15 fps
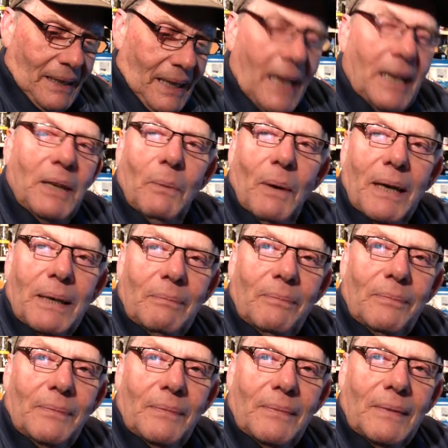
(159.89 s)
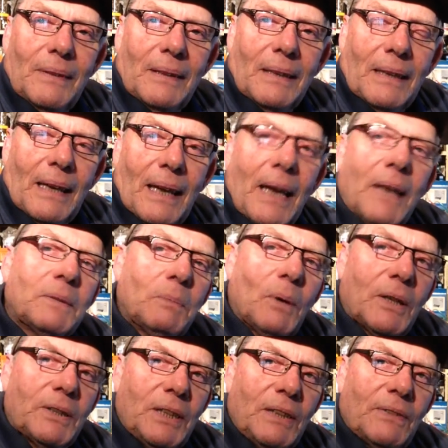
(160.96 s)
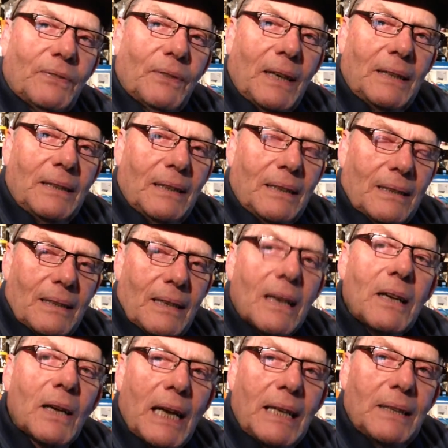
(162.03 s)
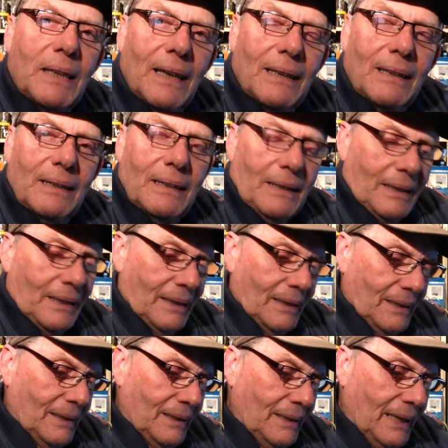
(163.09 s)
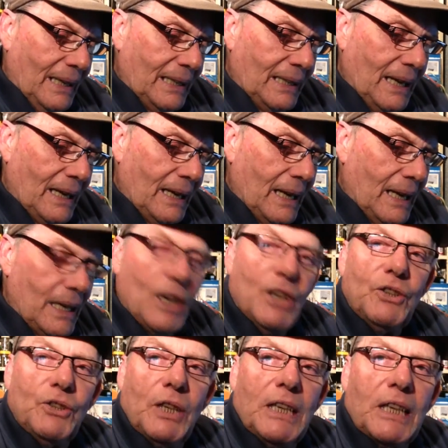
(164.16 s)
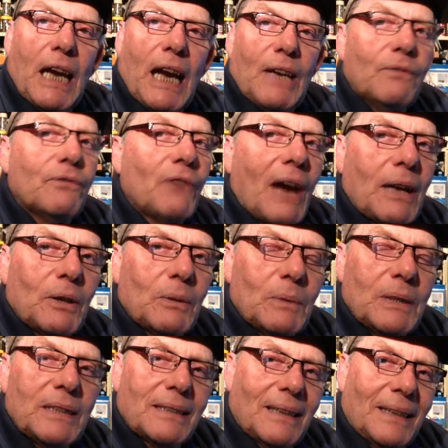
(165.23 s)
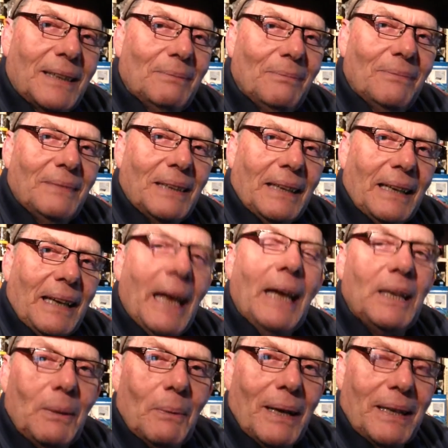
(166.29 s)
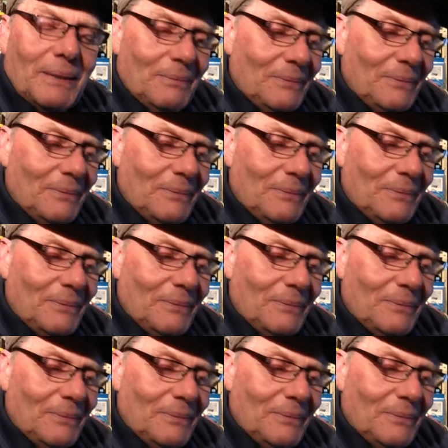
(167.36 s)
anyway, as my dear friend Glenda, aka GK Fallon, would say, anyway,